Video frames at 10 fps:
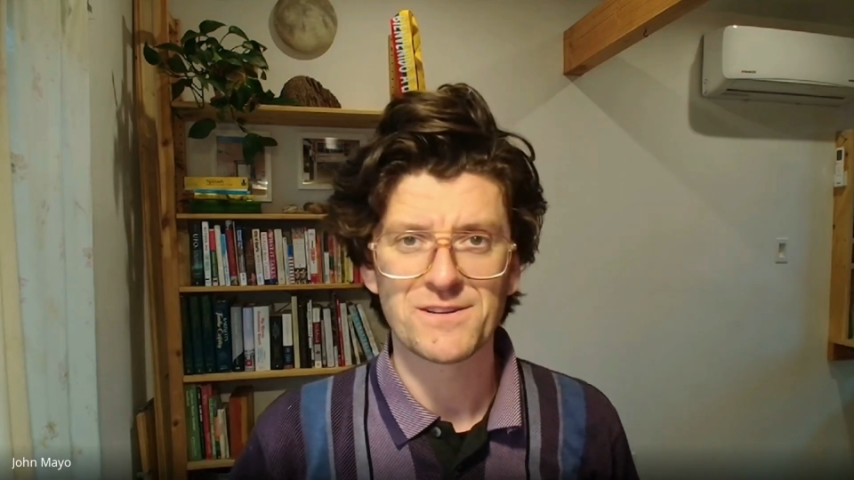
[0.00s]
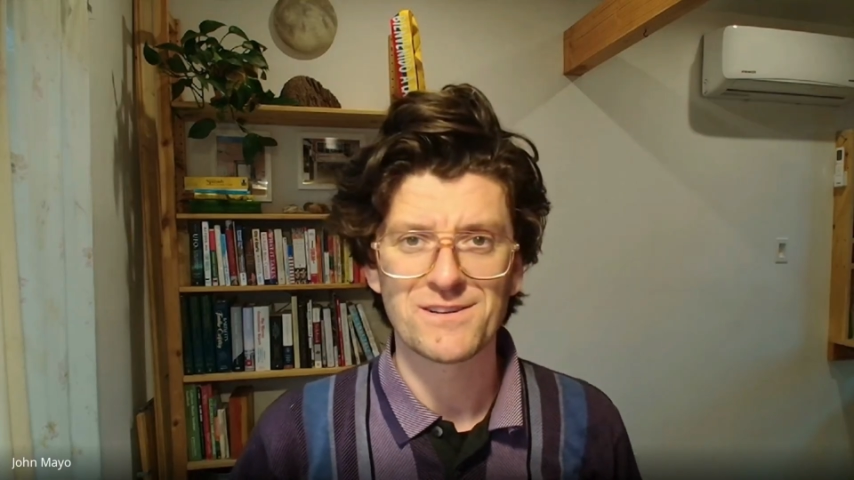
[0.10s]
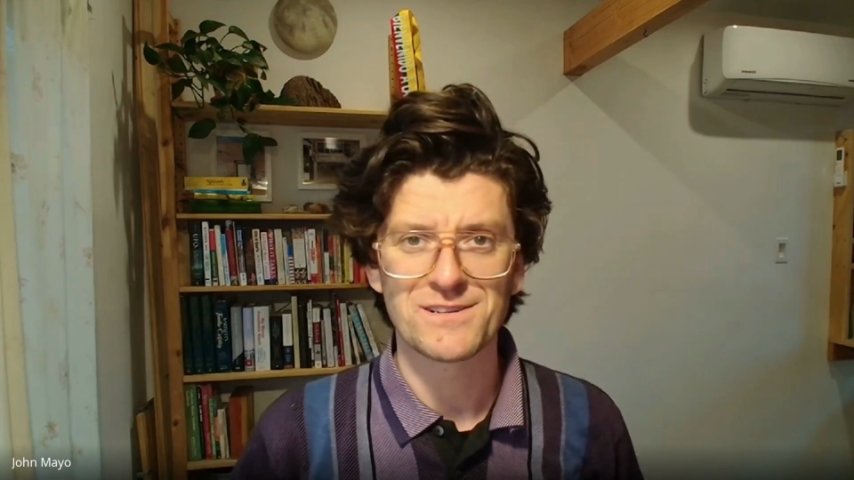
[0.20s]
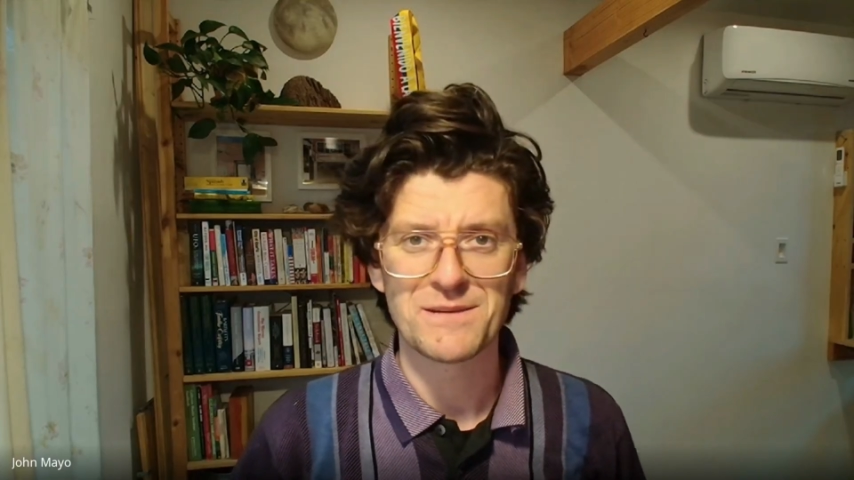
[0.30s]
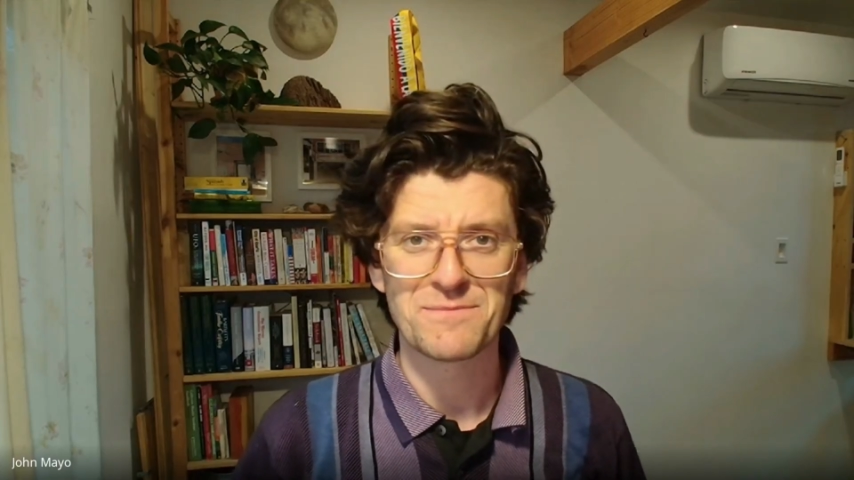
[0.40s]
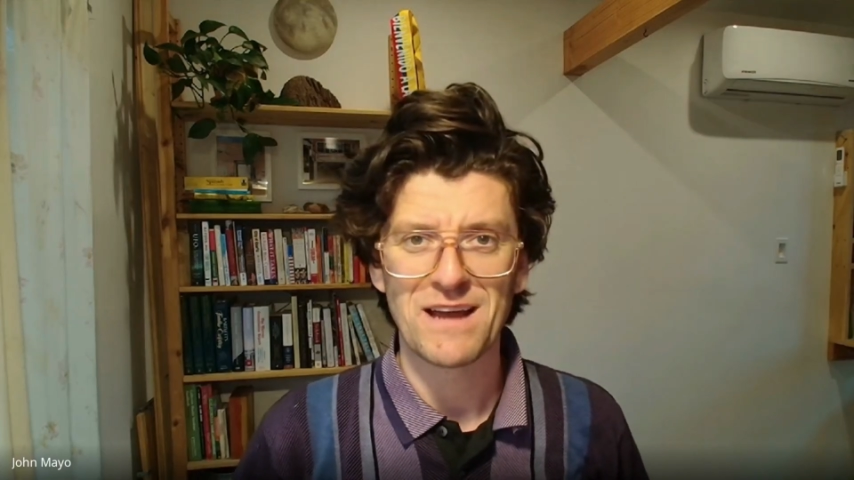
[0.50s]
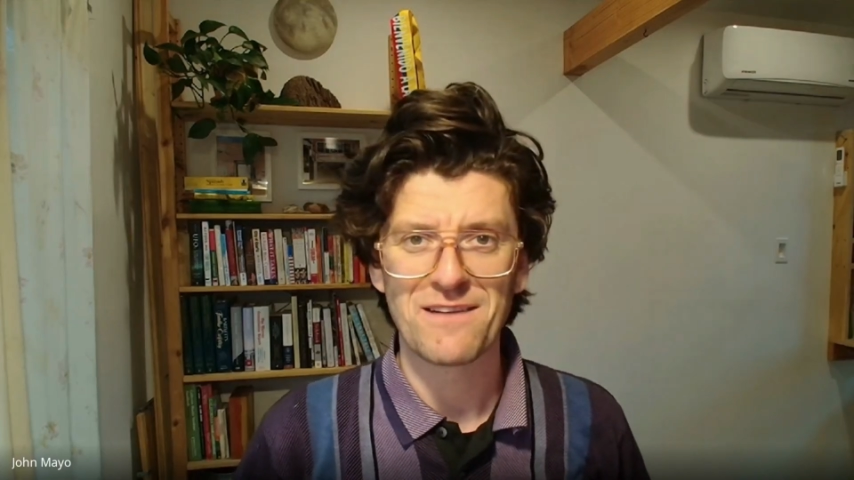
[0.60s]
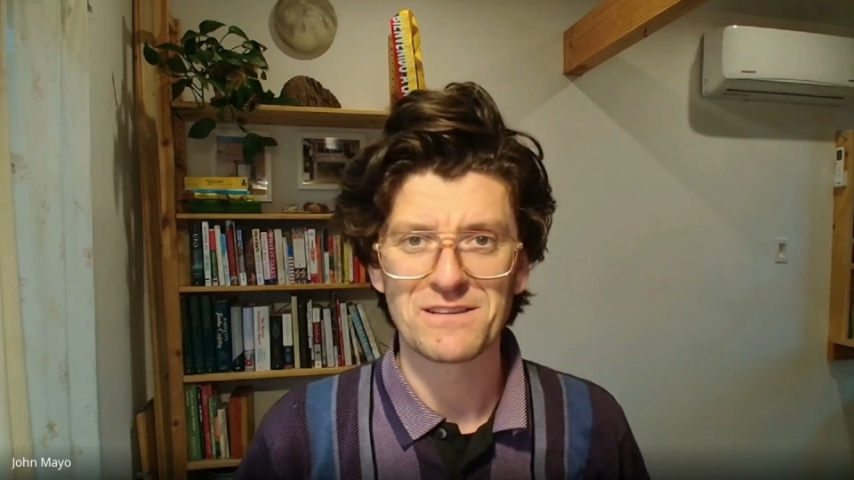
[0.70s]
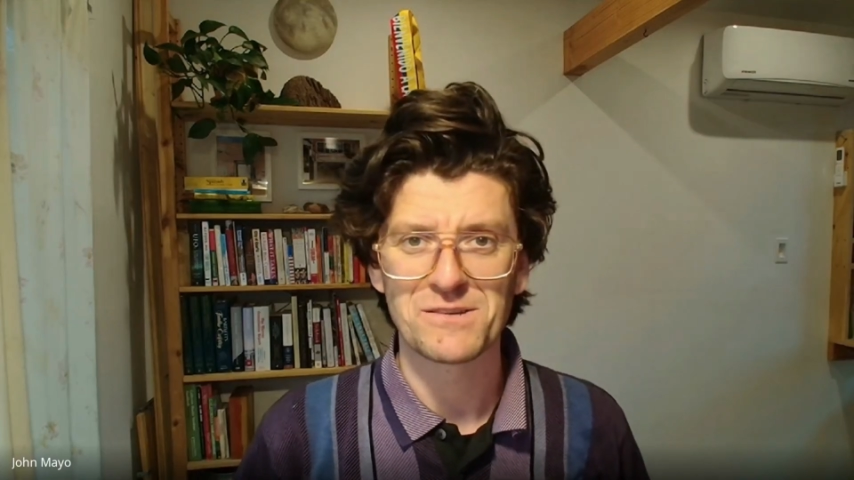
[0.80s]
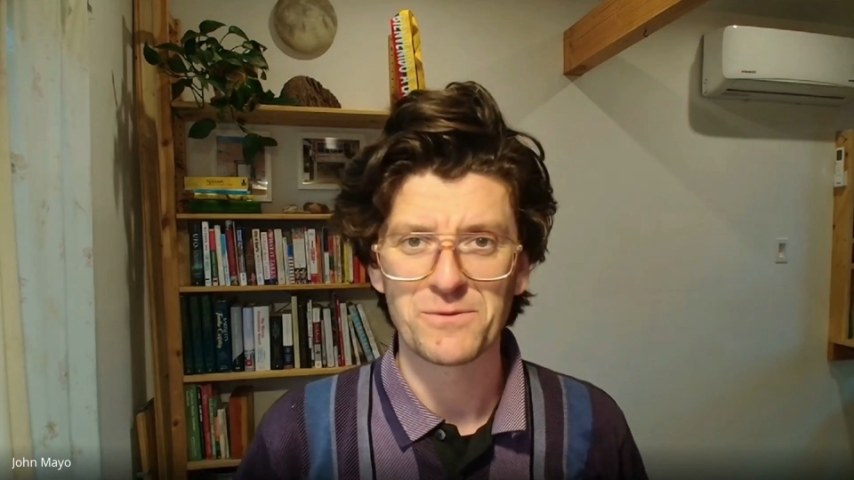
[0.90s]
your deep
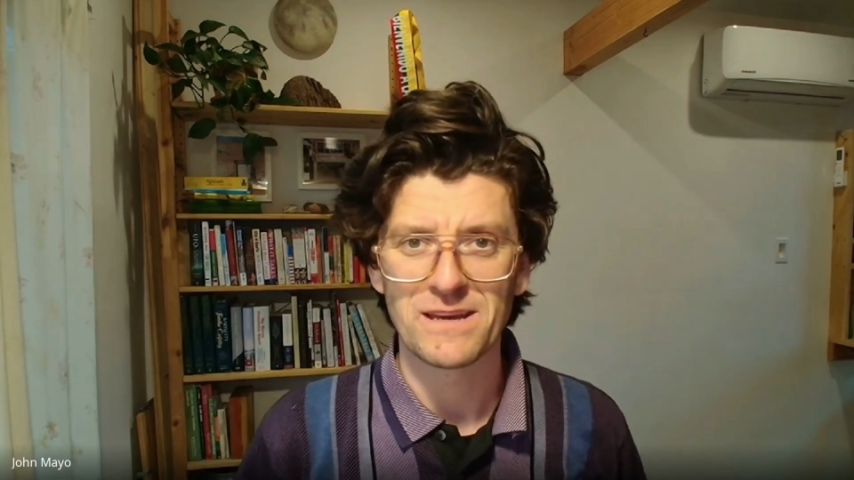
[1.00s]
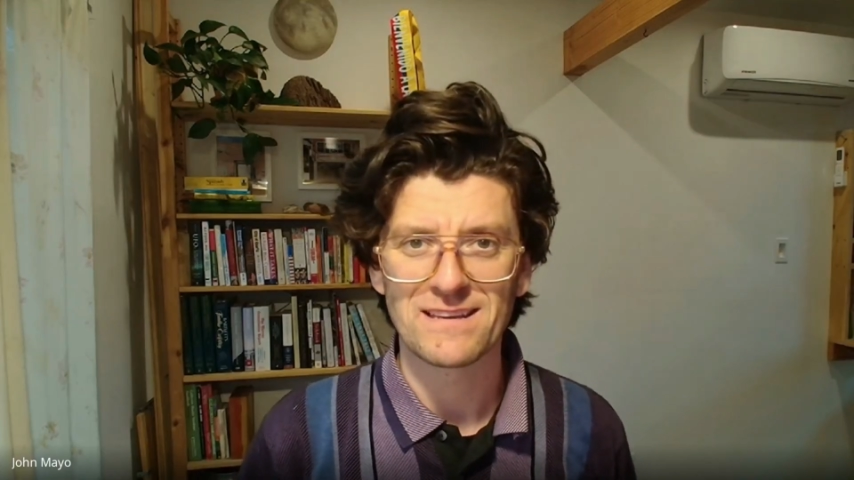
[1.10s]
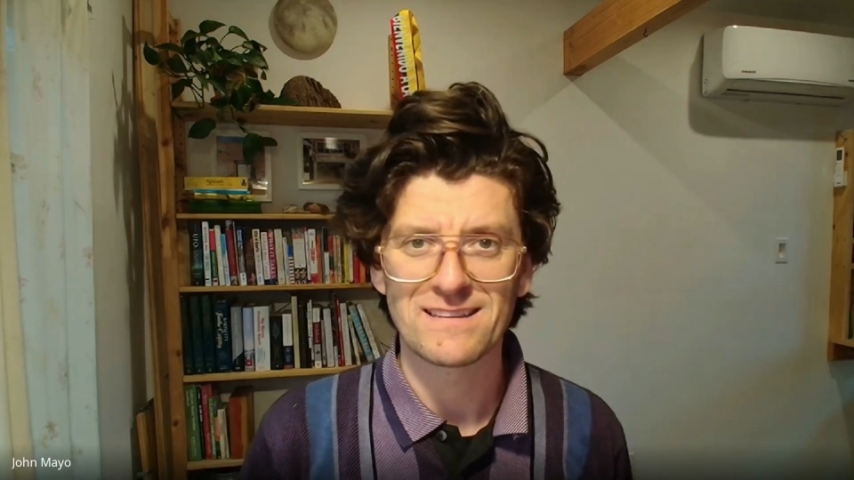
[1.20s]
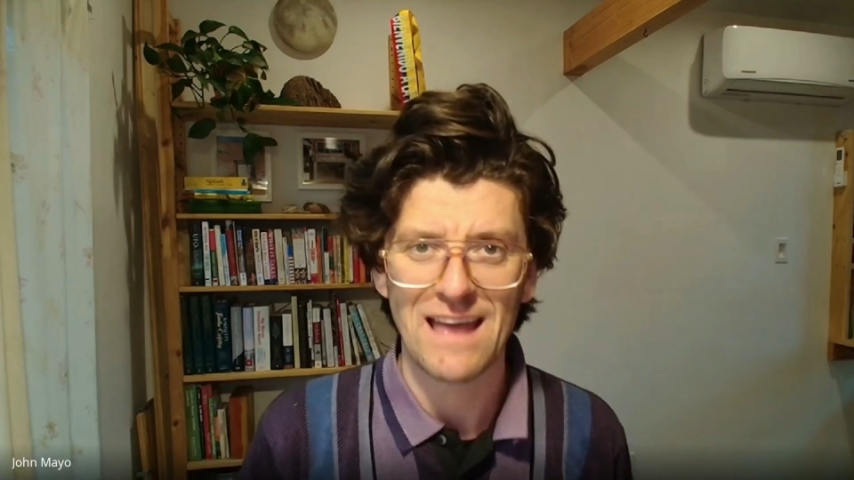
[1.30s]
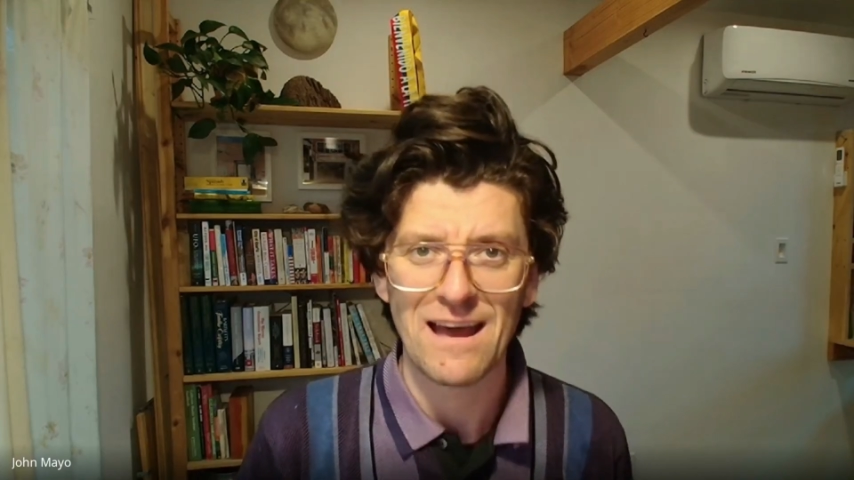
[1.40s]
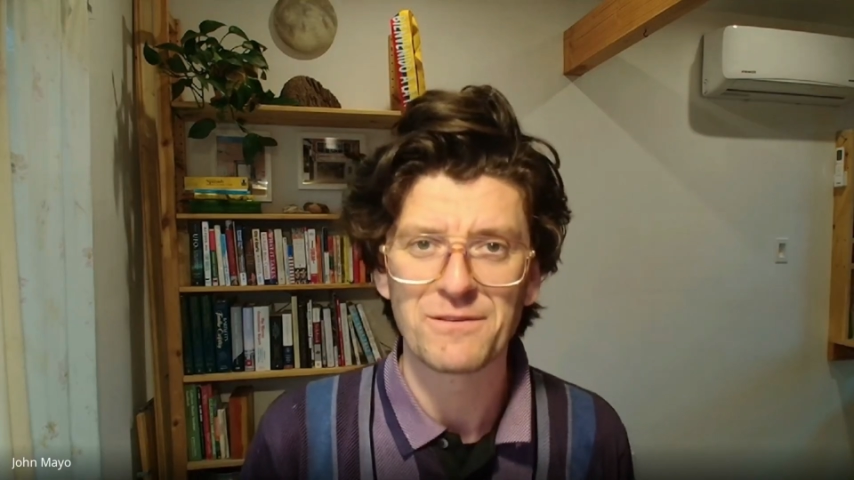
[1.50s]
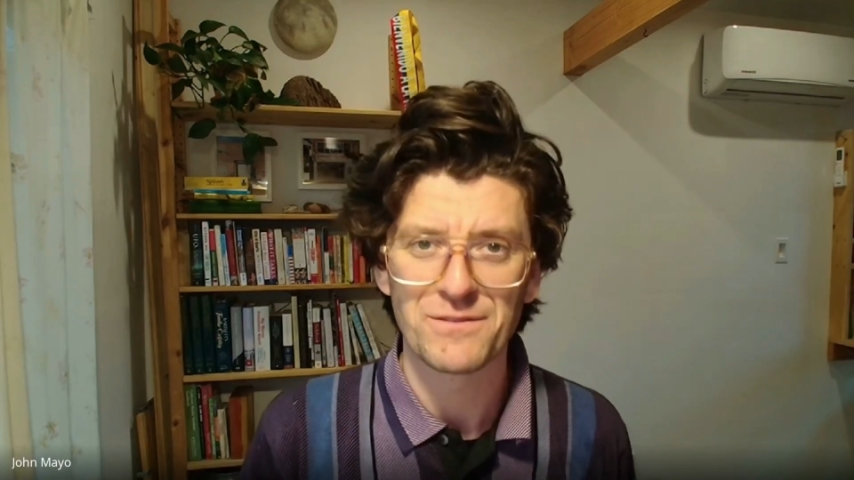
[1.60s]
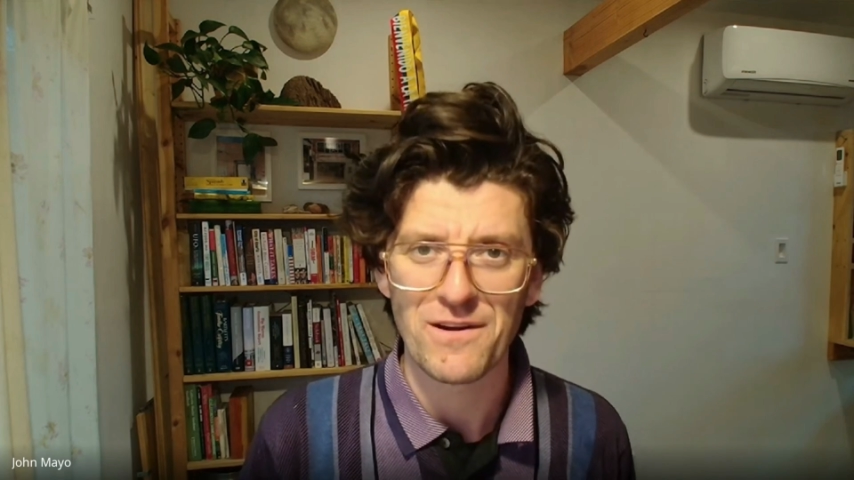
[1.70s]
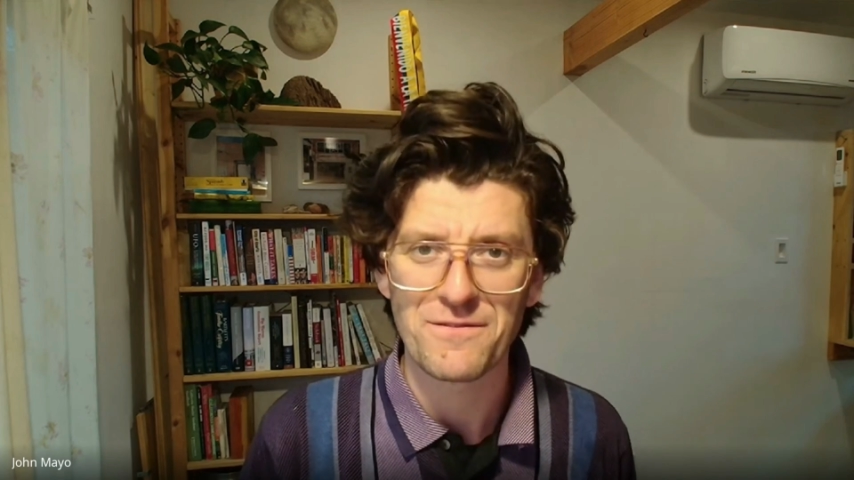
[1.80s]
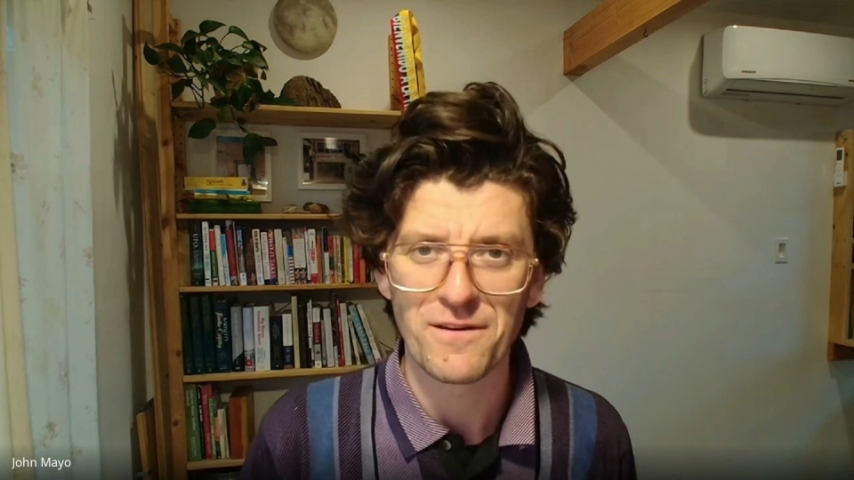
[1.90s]
dive this week. That was
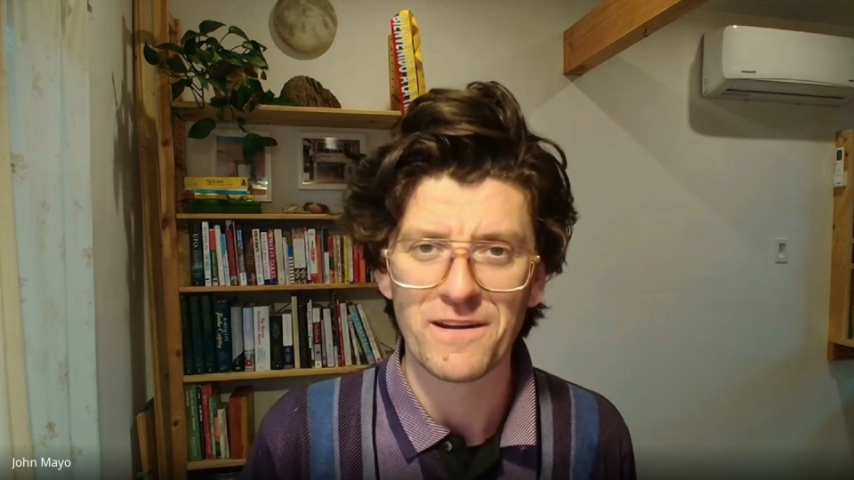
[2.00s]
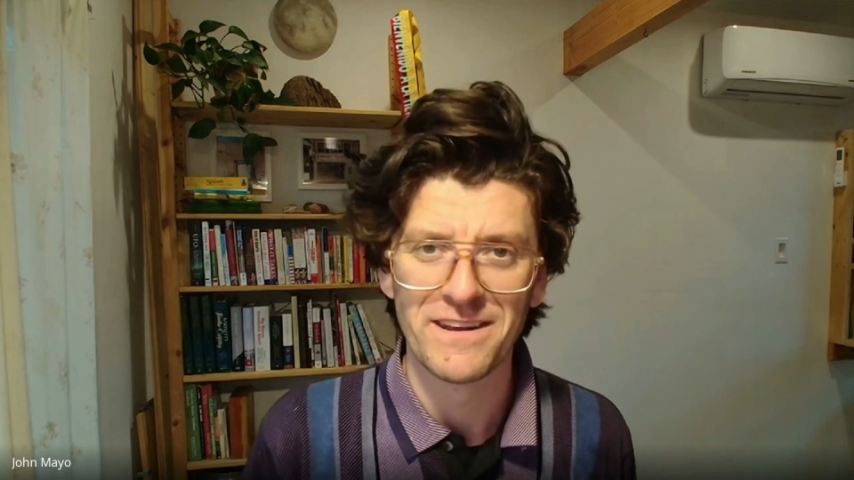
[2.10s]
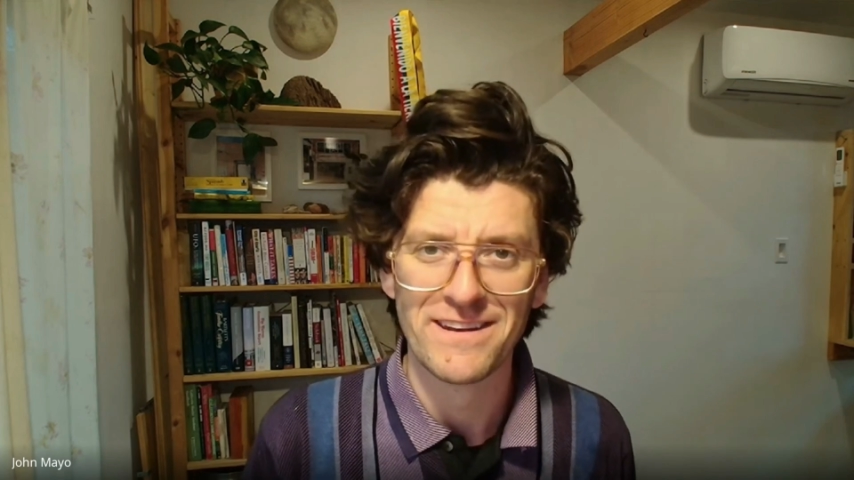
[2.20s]
very fun.